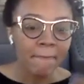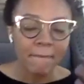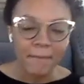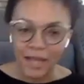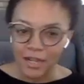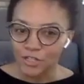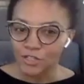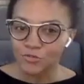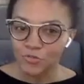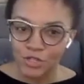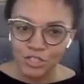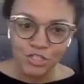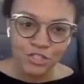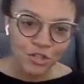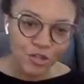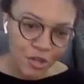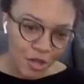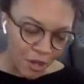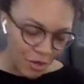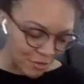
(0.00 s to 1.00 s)
I just want you
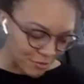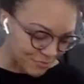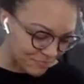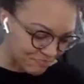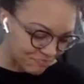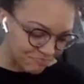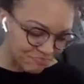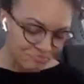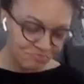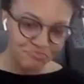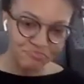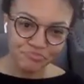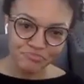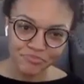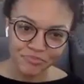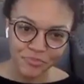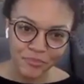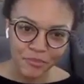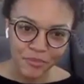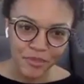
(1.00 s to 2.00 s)
to know,
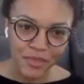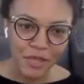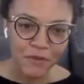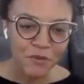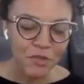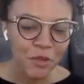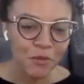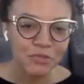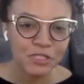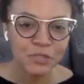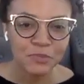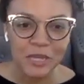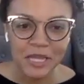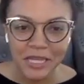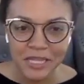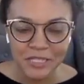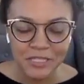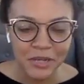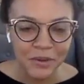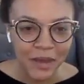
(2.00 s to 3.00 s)
even though I'm
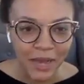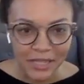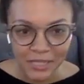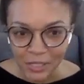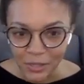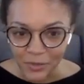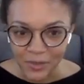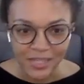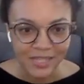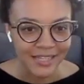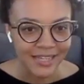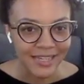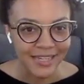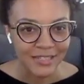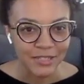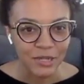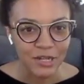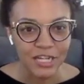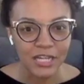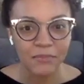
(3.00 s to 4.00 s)
speaking so eloquently,
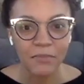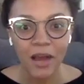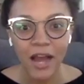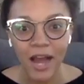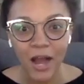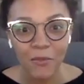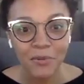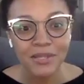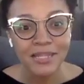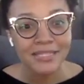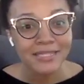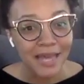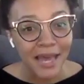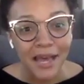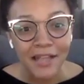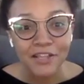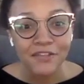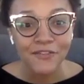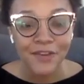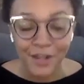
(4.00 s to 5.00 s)
talking about how we need to
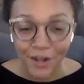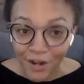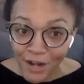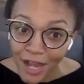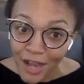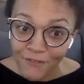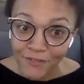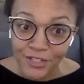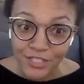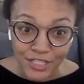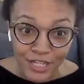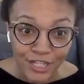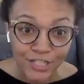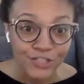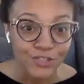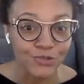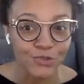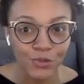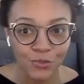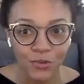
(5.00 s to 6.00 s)
elevate our
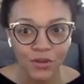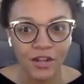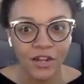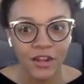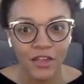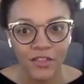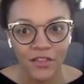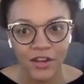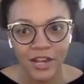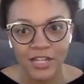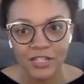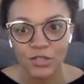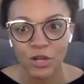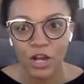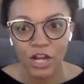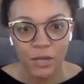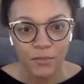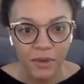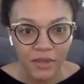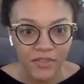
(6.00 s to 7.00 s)
conversations with one another and
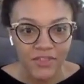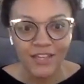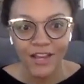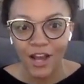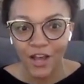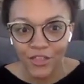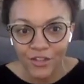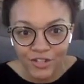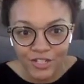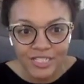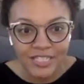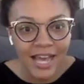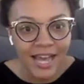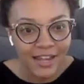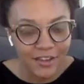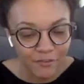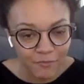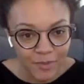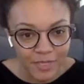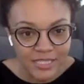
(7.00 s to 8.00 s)
talk about the other side
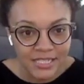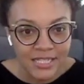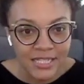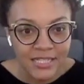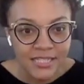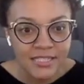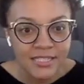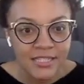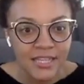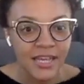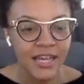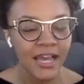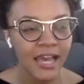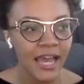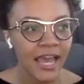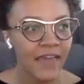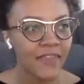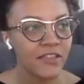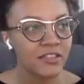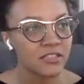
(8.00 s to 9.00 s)
of business.
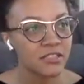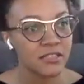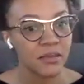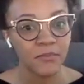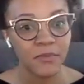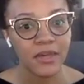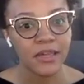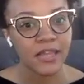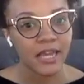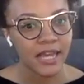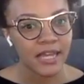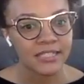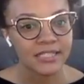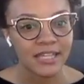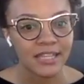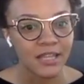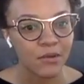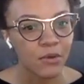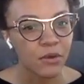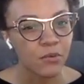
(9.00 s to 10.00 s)
And this is something, like I
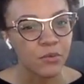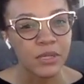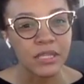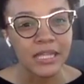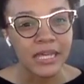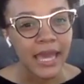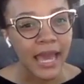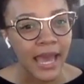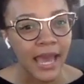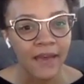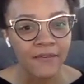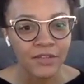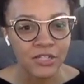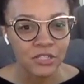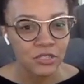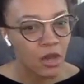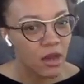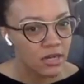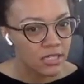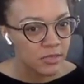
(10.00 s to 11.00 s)
said, that we really haven't
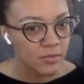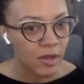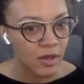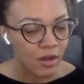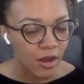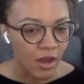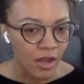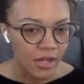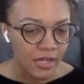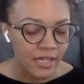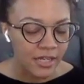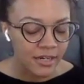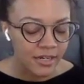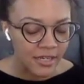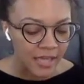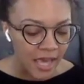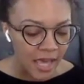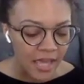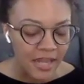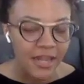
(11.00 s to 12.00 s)
talked about on here
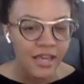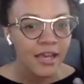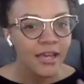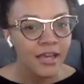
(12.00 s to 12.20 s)
yet.